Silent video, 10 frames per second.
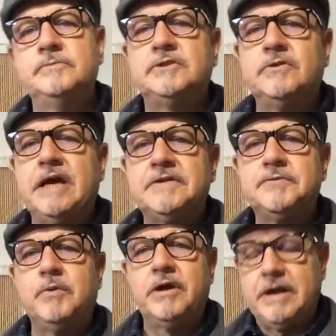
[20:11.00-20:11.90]
so that's
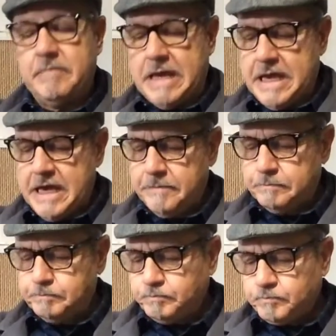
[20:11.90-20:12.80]
where I'm at.
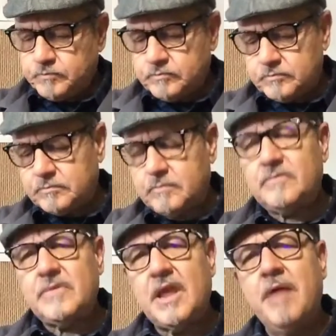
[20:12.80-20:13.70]

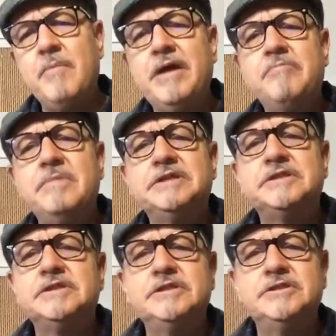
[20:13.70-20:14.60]
I might
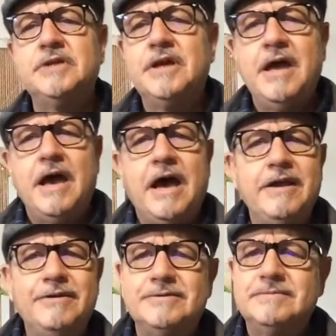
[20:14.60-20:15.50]
mention to you, I
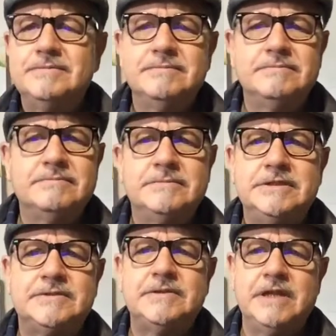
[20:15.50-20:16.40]
don't
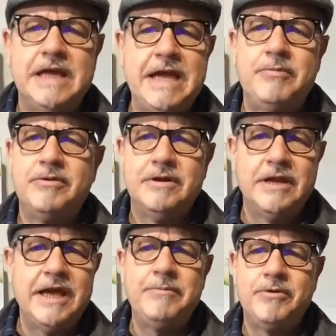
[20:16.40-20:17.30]
just labor and
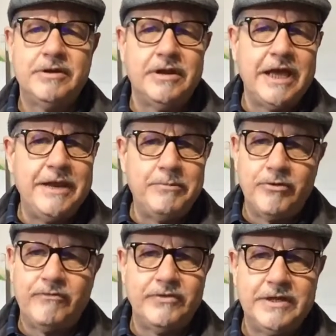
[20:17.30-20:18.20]
labor and labor
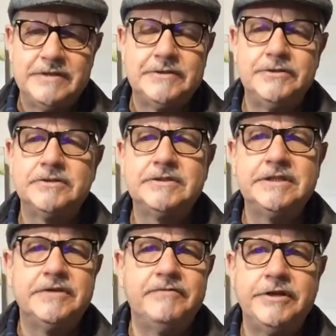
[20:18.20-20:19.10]
over this. You're
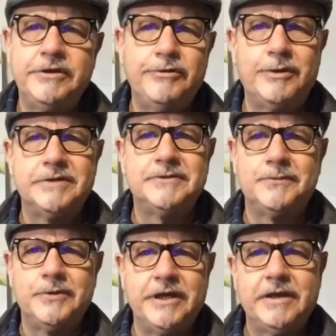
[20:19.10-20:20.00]
seeing a video once a
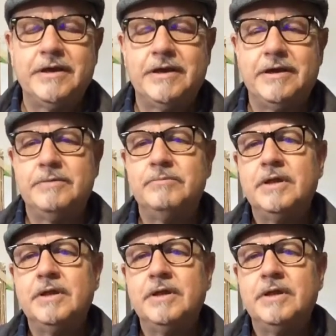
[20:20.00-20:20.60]
week. Um,